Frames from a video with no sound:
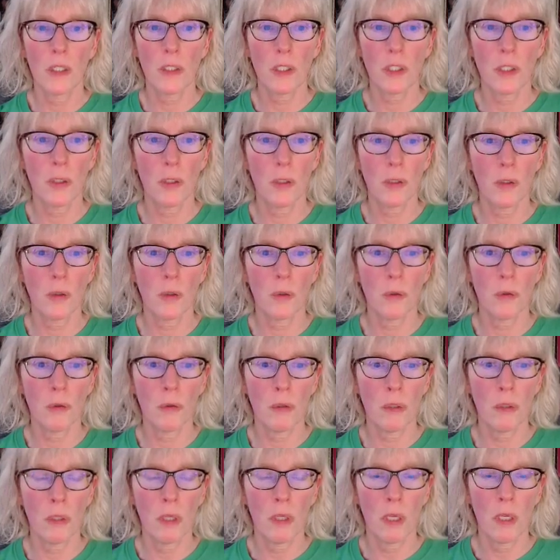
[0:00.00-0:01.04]

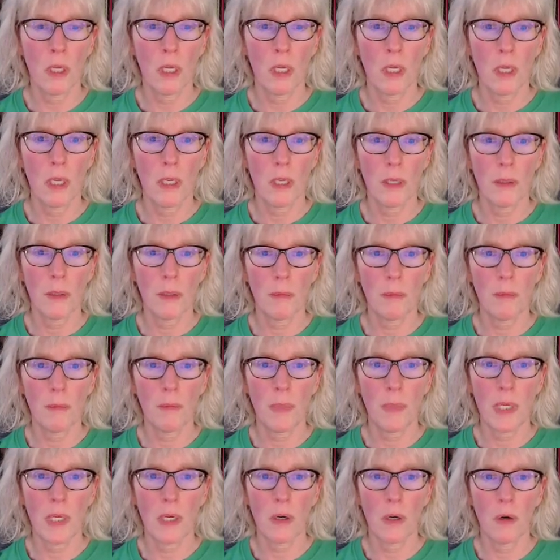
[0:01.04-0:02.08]
to
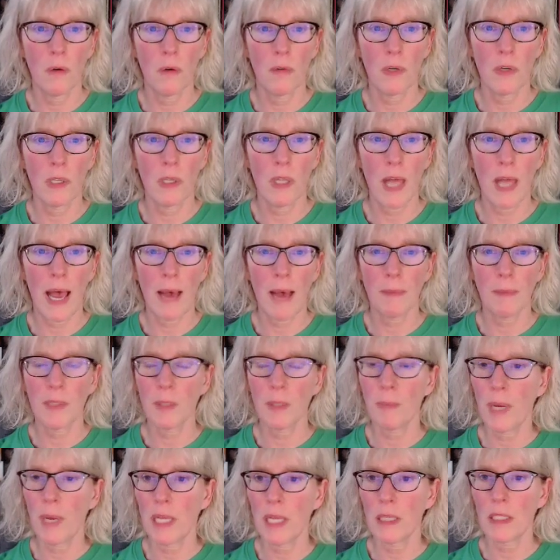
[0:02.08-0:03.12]
be
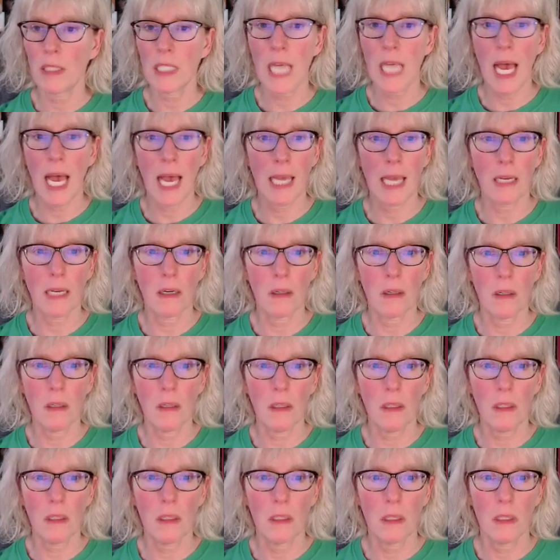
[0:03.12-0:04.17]
overlapped by the
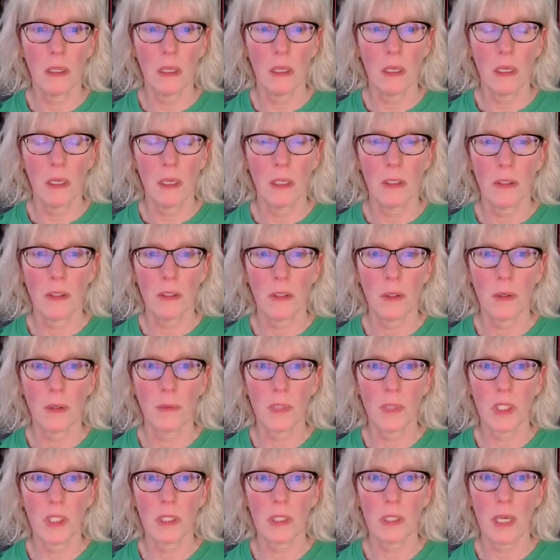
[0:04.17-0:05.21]
title. So
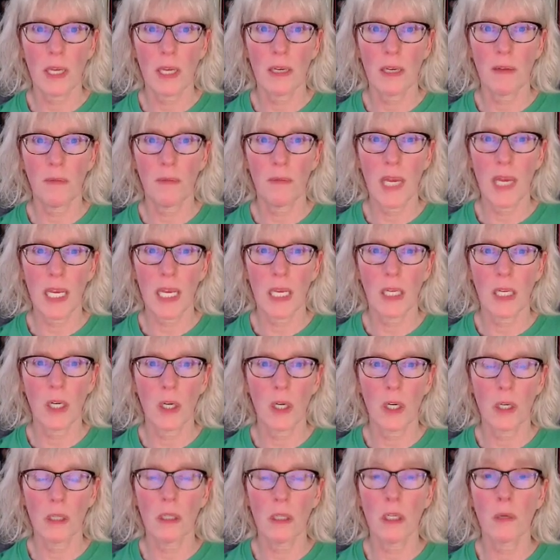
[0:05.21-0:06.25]
I'm just kind of making
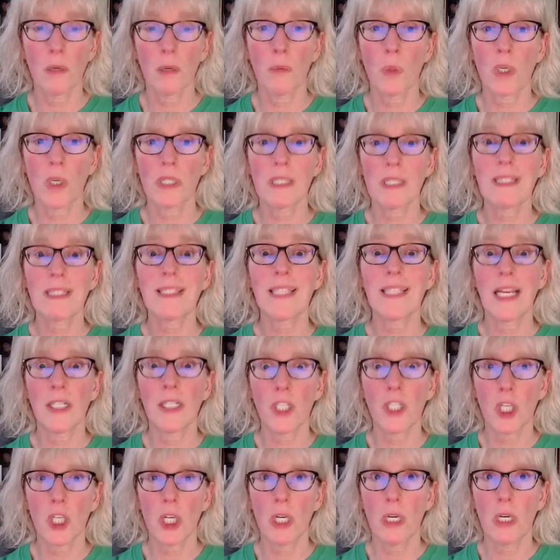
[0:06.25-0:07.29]
her a little more
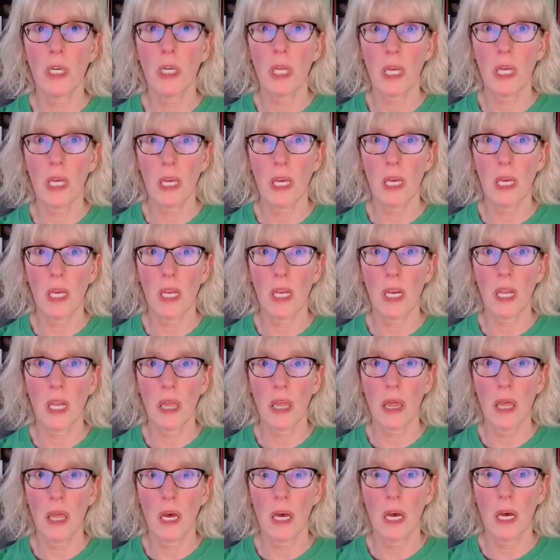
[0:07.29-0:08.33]
centered
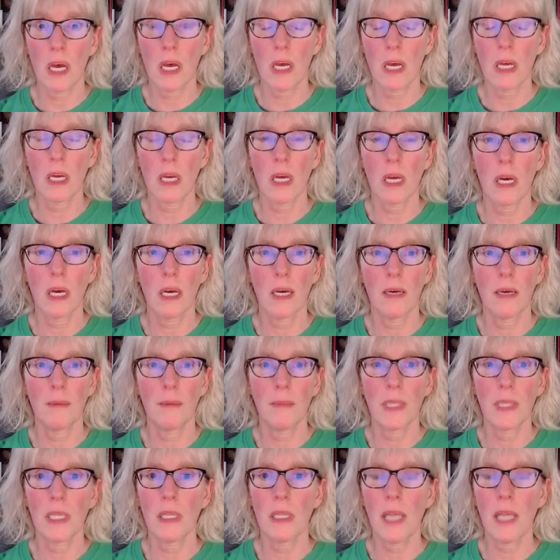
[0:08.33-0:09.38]
in the
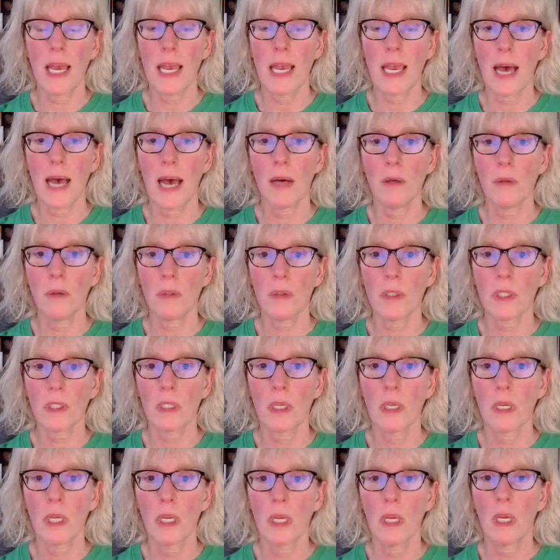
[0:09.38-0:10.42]
layout.
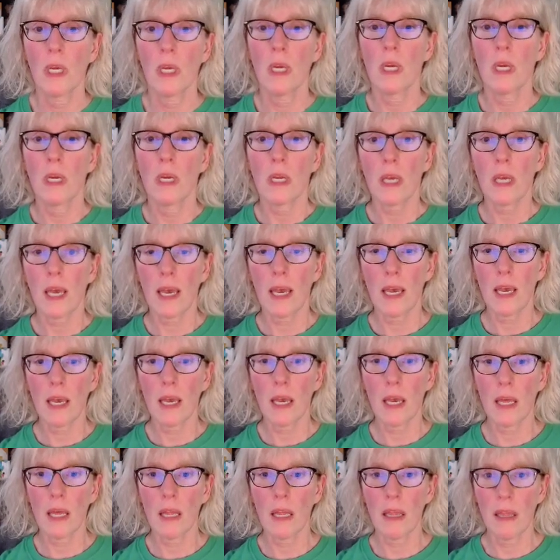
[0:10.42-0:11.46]
Okay,
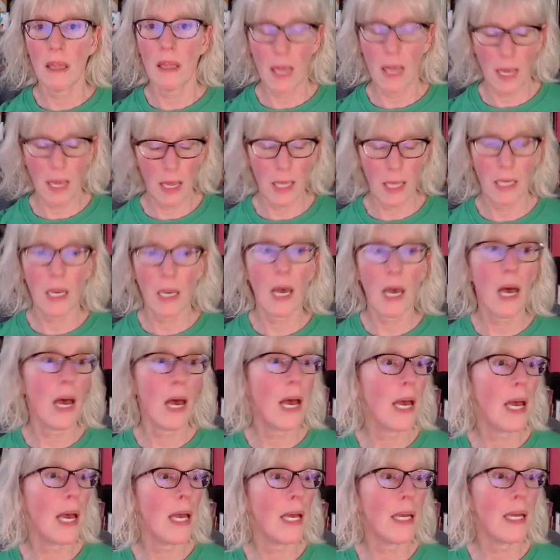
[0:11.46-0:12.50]
and then
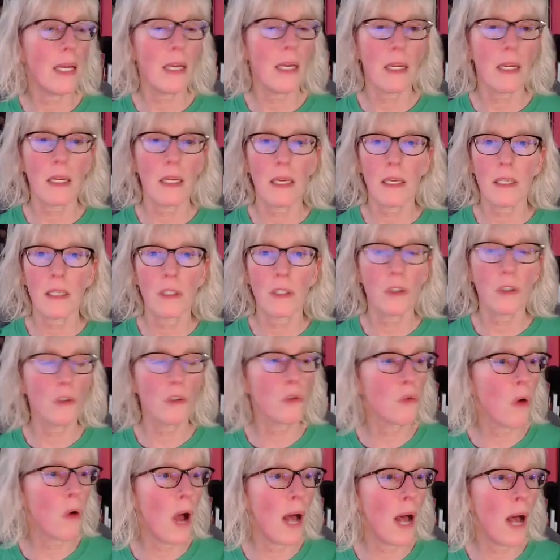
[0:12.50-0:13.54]
I can
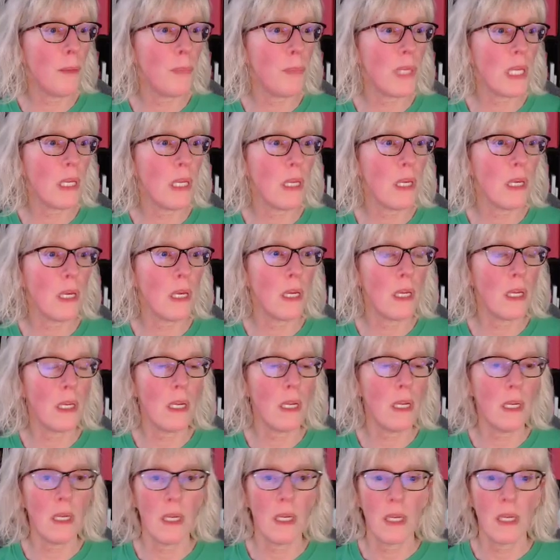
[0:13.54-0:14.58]
drop in